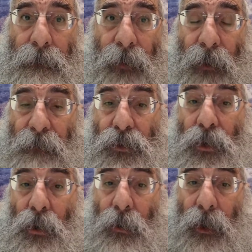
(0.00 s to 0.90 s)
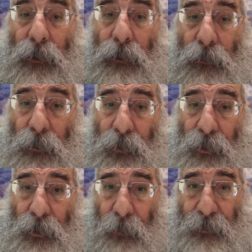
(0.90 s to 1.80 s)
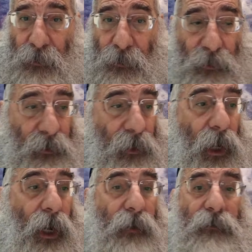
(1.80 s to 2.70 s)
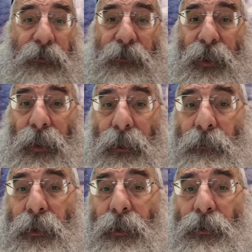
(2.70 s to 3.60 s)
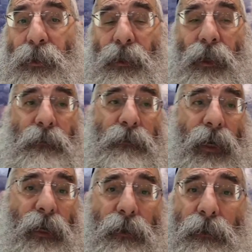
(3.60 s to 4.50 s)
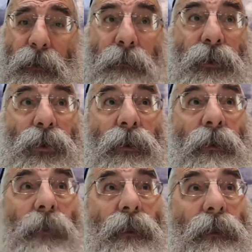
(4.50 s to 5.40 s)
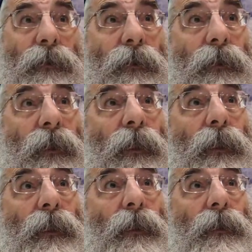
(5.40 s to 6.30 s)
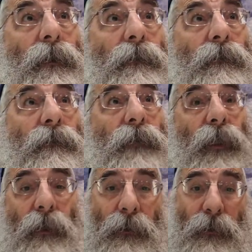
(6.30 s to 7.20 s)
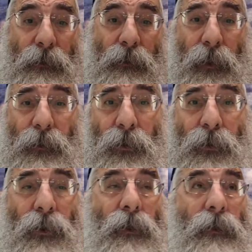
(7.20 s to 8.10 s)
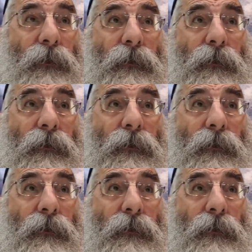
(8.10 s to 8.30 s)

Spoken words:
I have no idea what just happened to the live feed, but it just came back. Sorry about this. But these technical things.